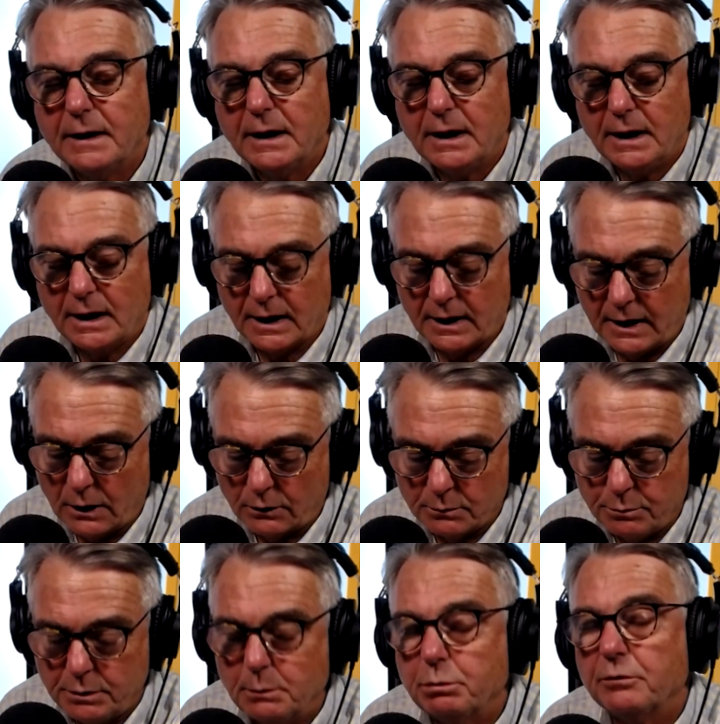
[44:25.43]
And how can
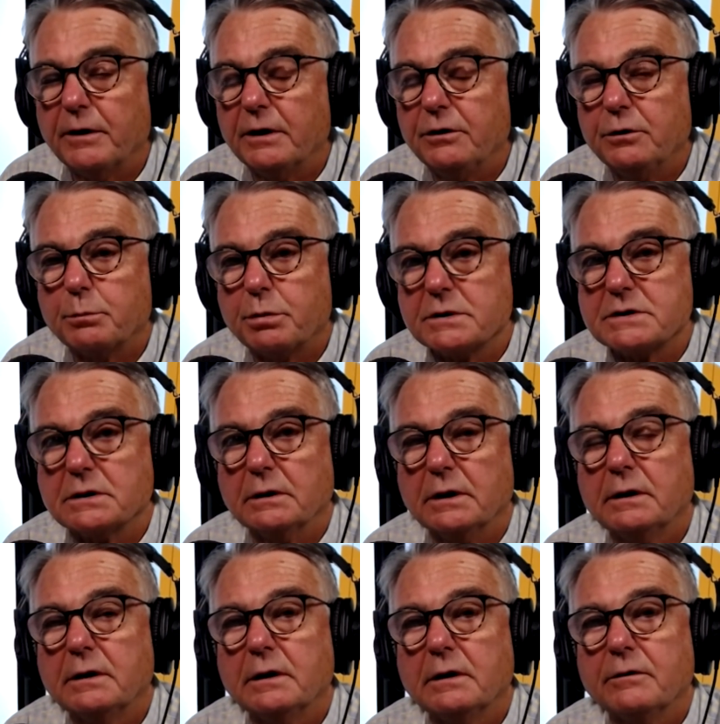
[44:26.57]
people find you personally?
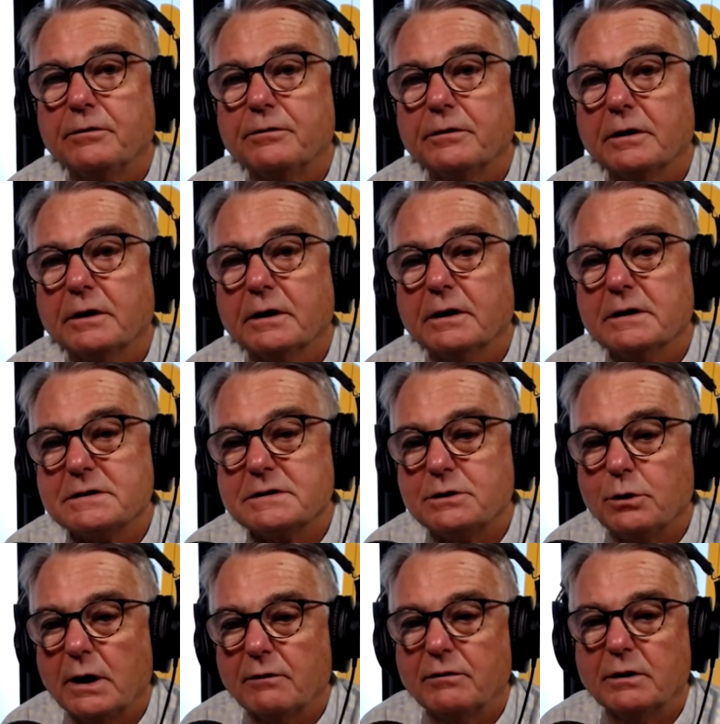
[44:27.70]
If do you
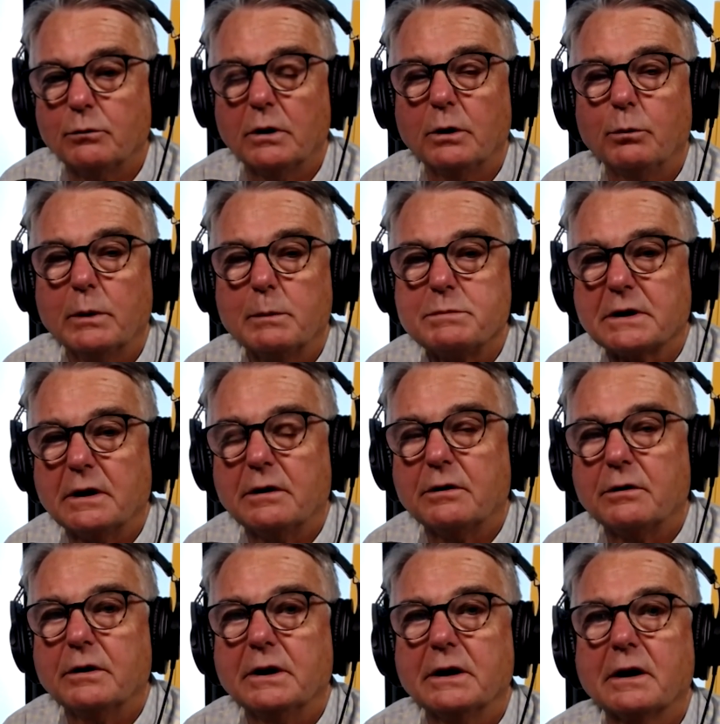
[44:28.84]
have a website or
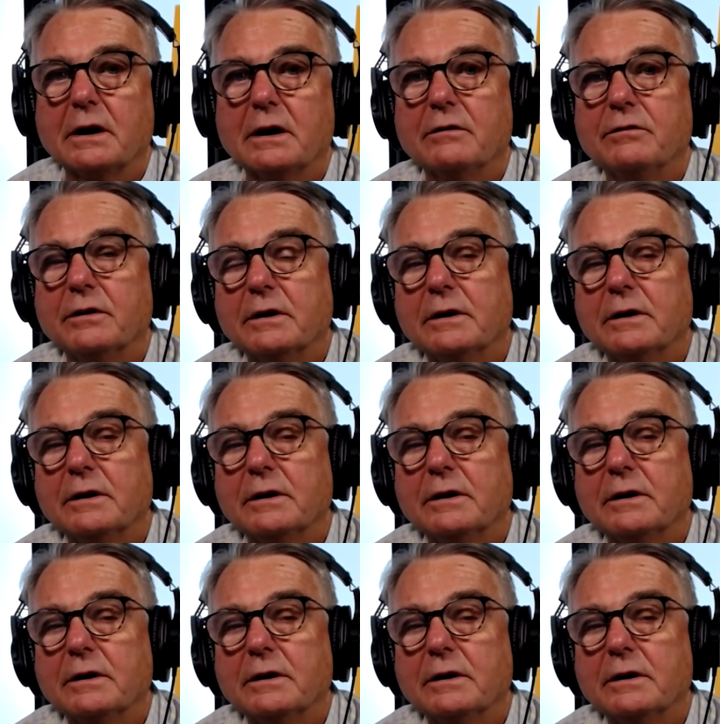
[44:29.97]
any kind of a